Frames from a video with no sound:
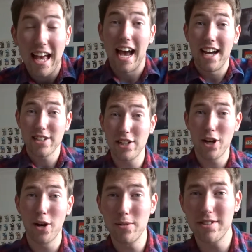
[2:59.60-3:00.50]
And
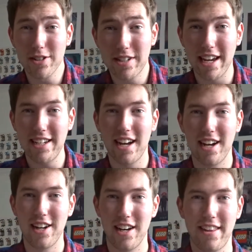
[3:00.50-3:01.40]
unhold, okay.
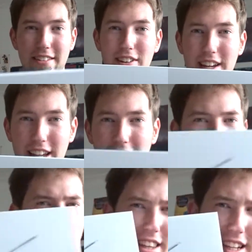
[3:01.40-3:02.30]
I think like
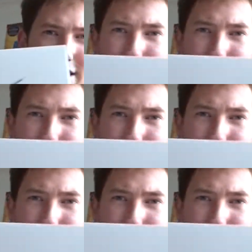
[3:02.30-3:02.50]
these